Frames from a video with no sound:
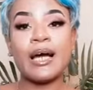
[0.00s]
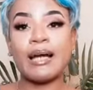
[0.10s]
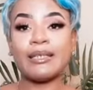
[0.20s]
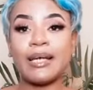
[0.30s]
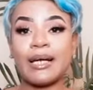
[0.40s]

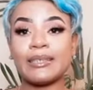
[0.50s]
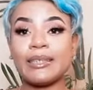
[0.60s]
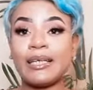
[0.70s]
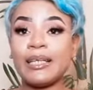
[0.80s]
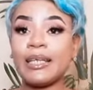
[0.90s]
I did not
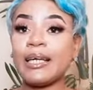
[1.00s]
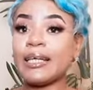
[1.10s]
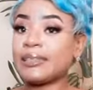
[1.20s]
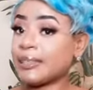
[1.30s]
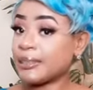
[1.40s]
see anything
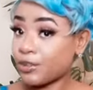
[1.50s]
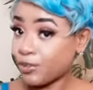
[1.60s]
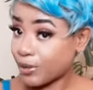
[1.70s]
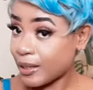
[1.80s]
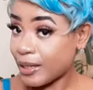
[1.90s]
that says that
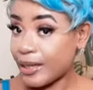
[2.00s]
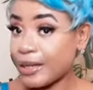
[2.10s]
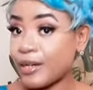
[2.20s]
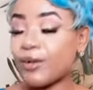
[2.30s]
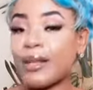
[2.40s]
you can heat
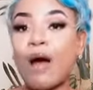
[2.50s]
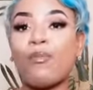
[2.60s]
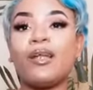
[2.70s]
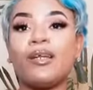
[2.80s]
it on that one.